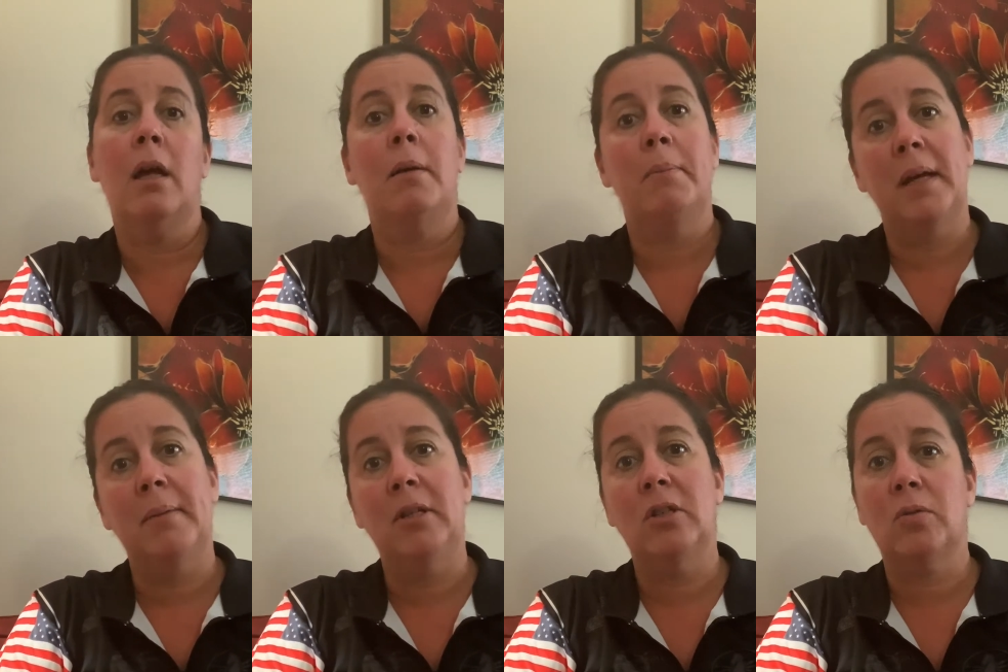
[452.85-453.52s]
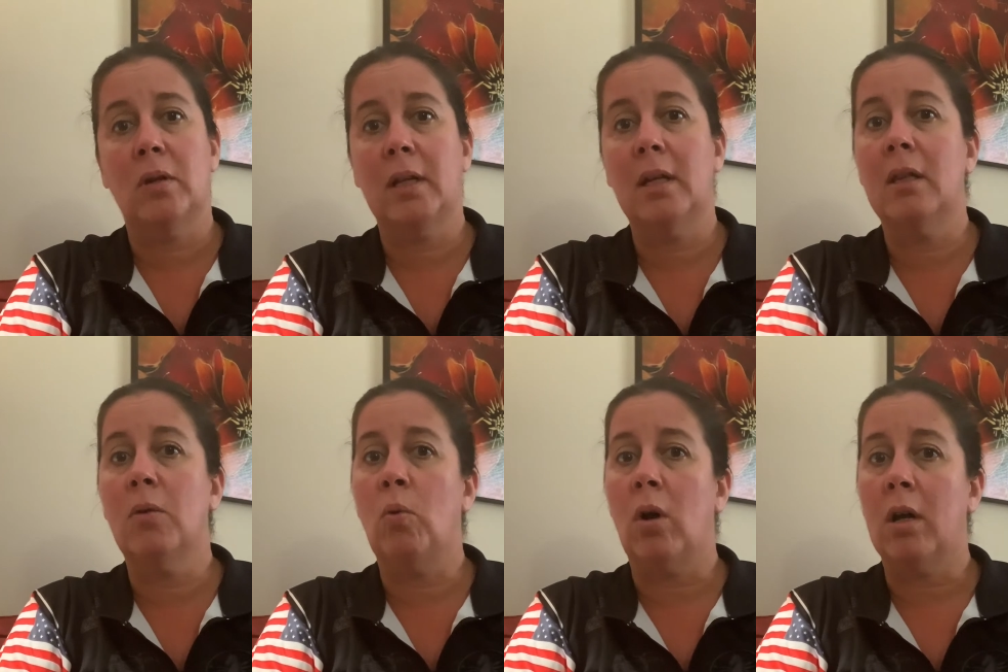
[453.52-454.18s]
Maybe you just want to get in the
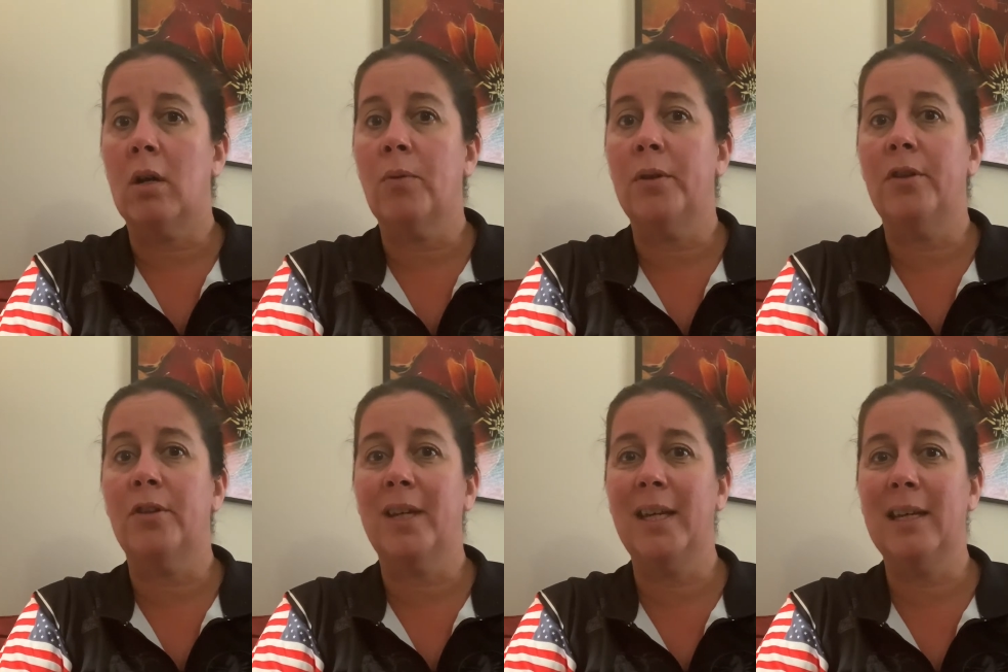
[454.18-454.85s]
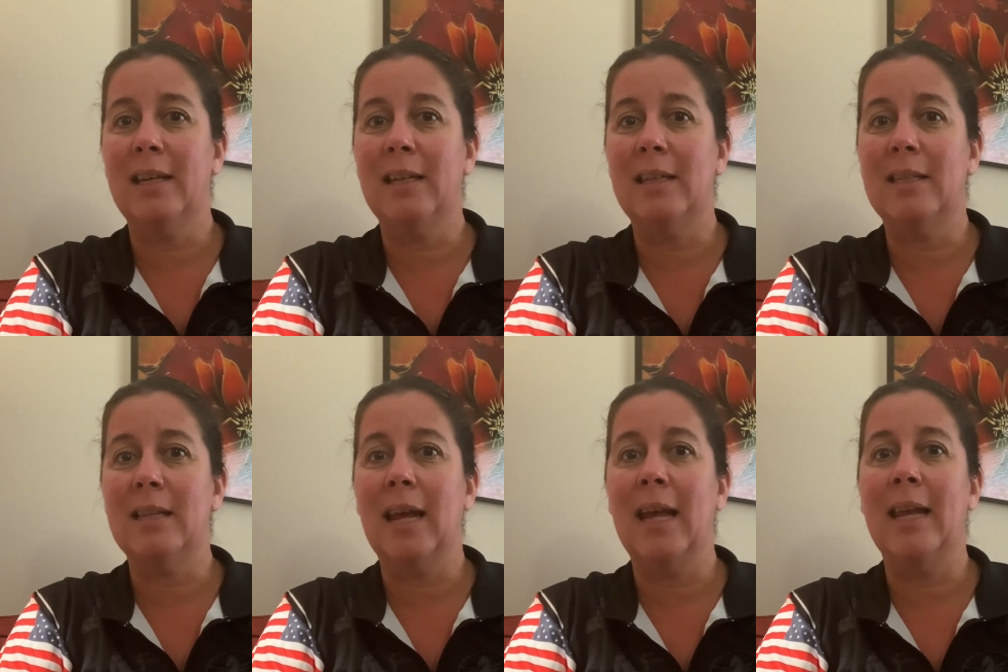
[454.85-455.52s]
water with your kids
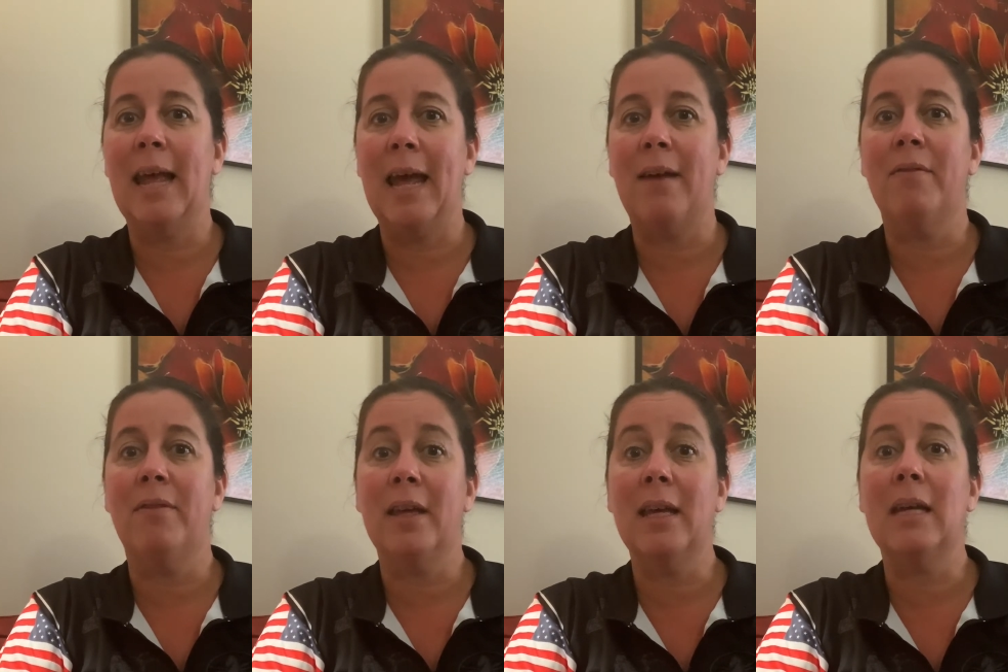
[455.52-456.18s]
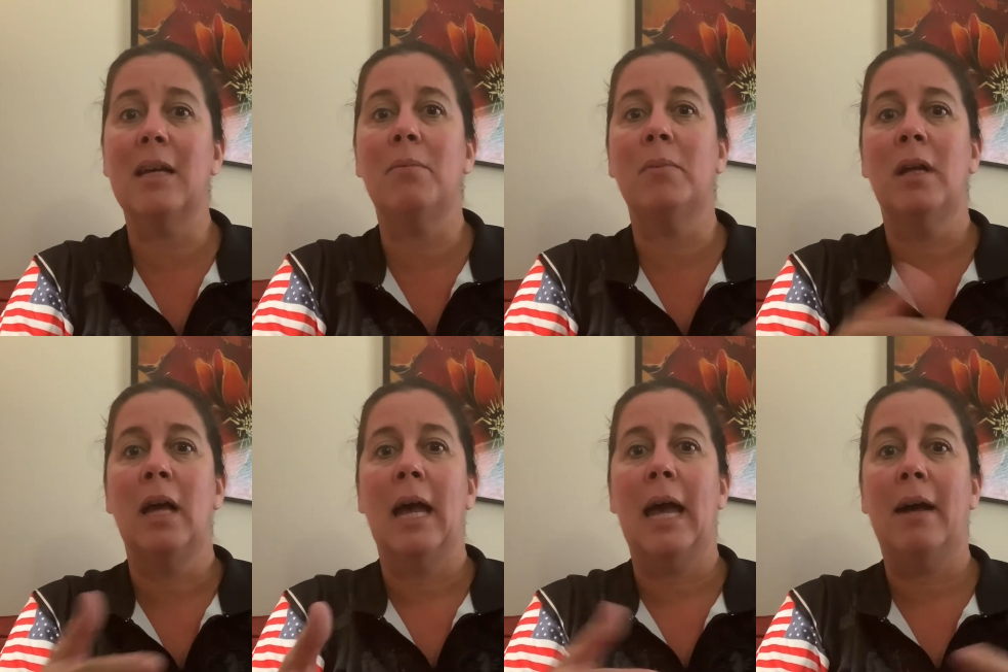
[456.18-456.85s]
and have them
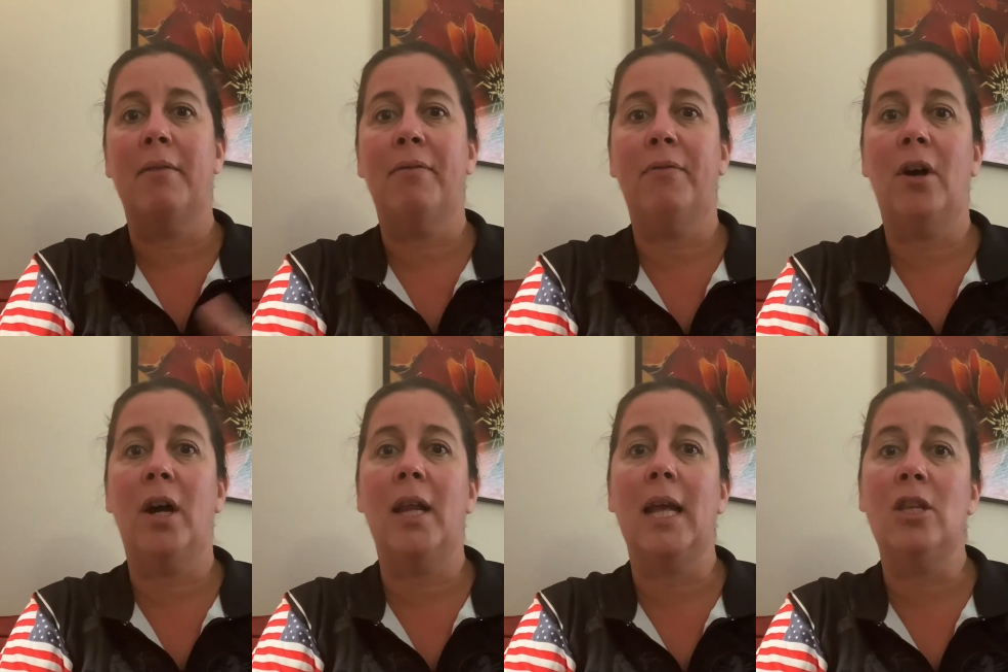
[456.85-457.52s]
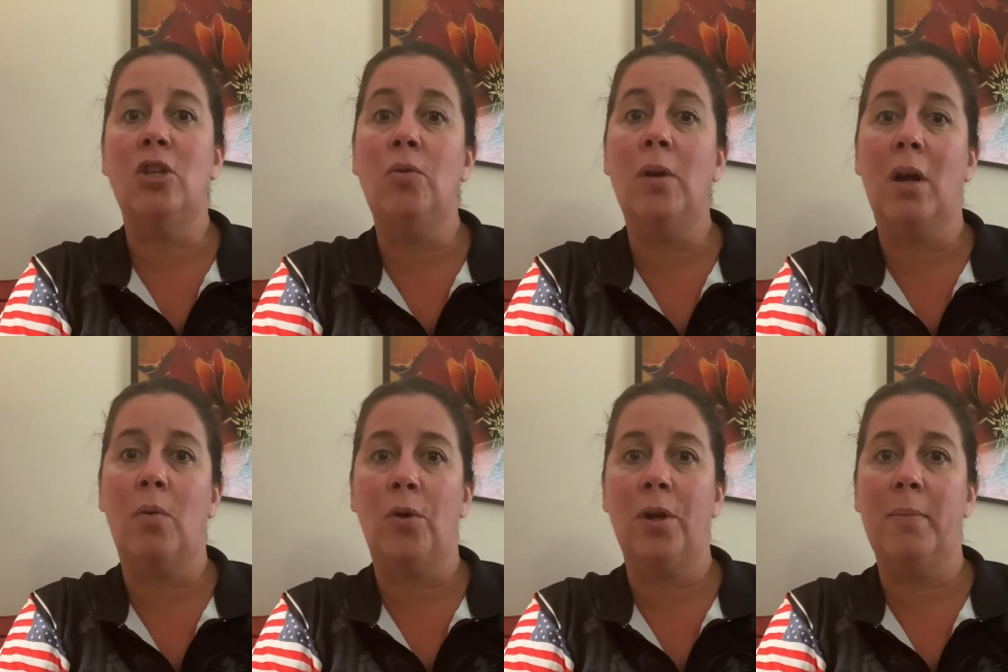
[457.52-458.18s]
have fun and you not
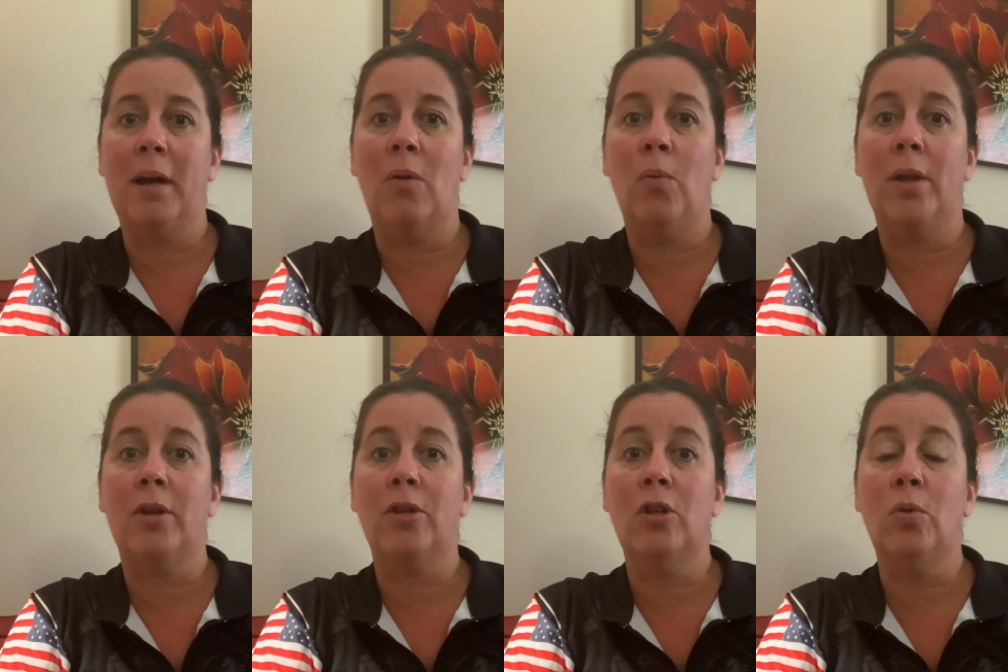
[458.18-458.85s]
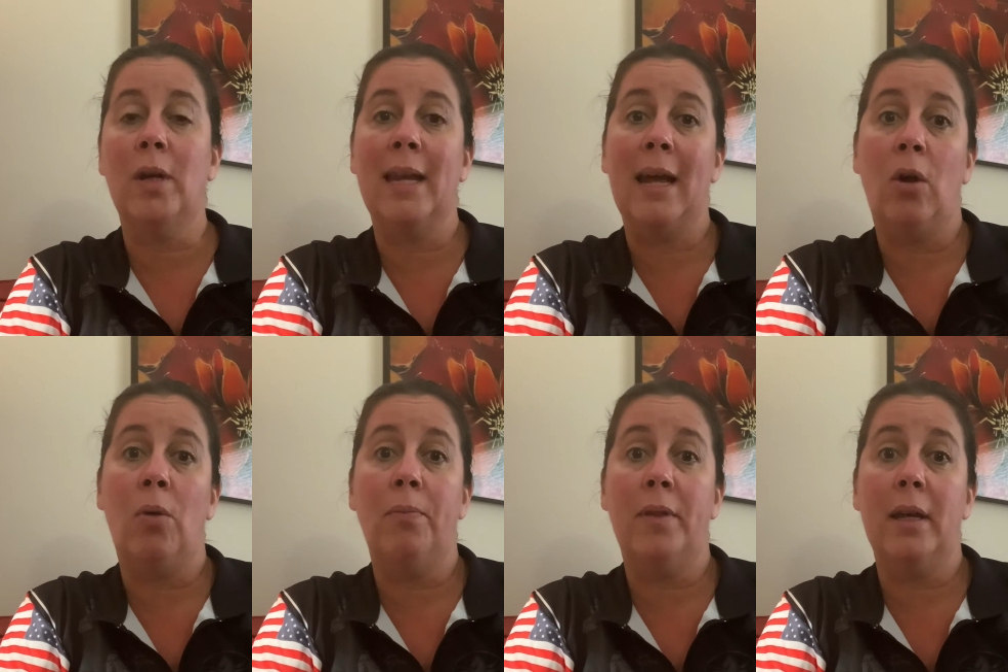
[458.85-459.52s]
worry about whether you can
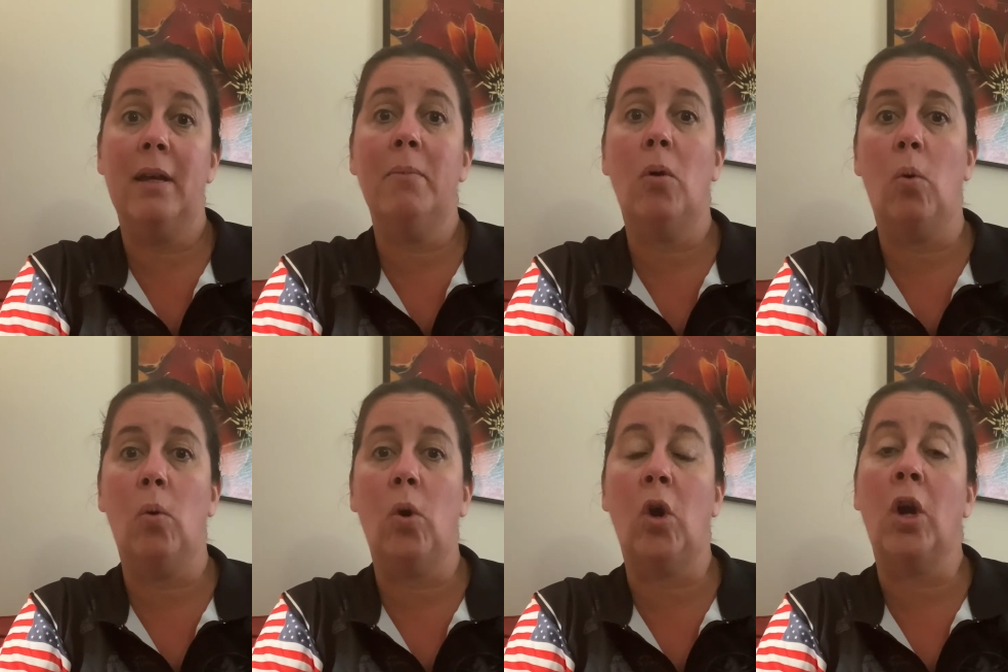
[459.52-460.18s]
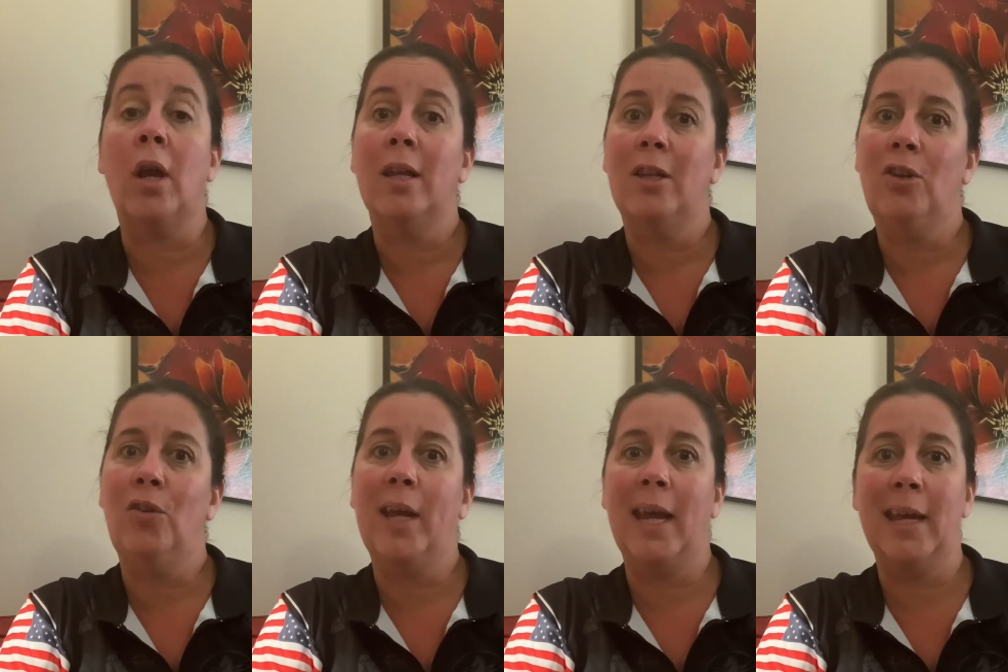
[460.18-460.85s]
help them or
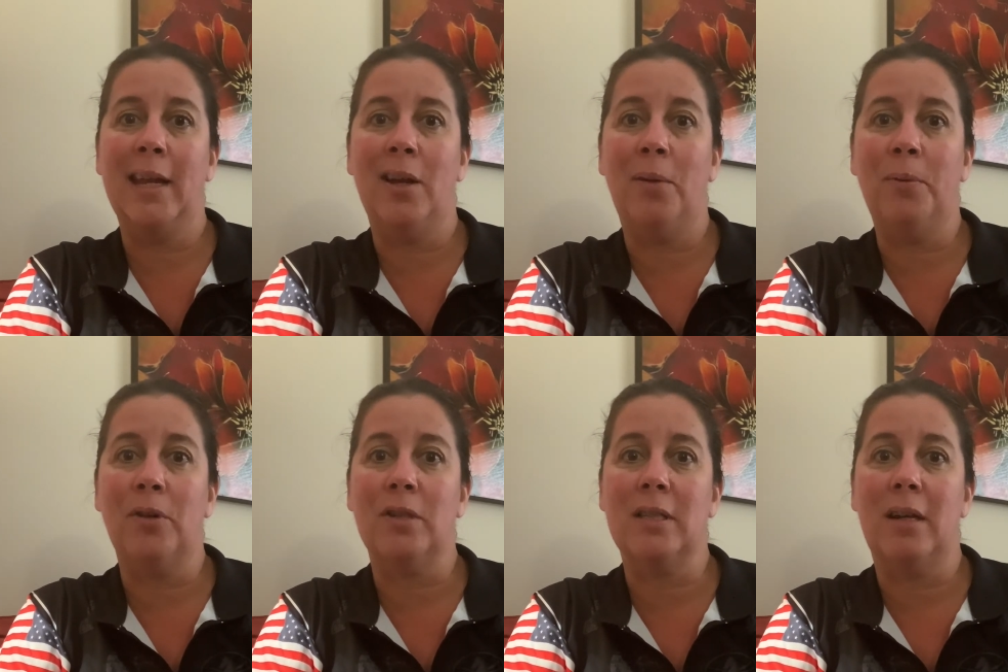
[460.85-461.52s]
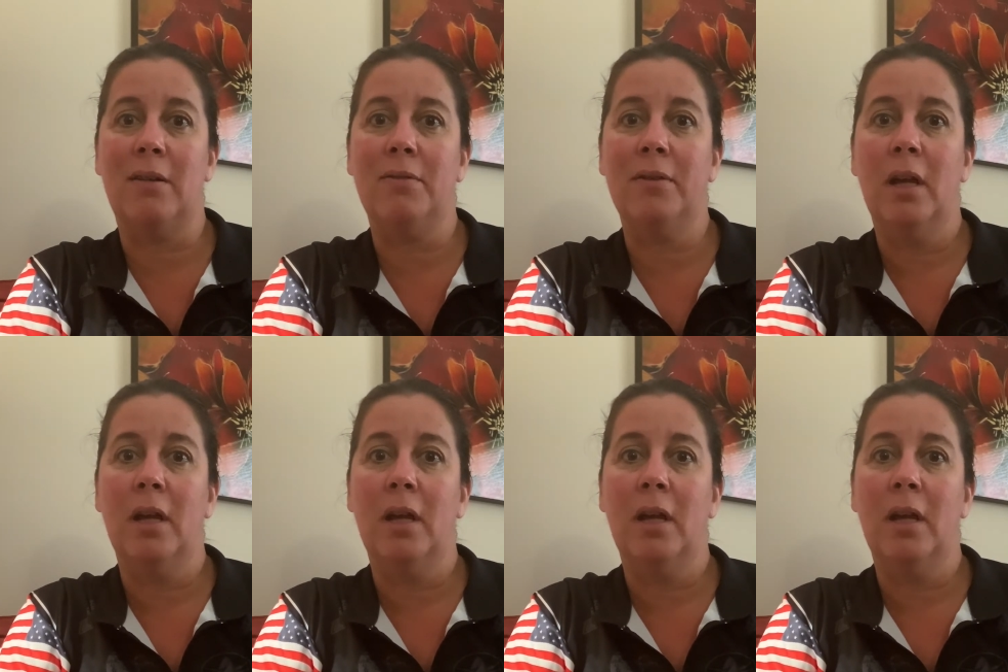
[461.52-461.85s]
you can't help yourself.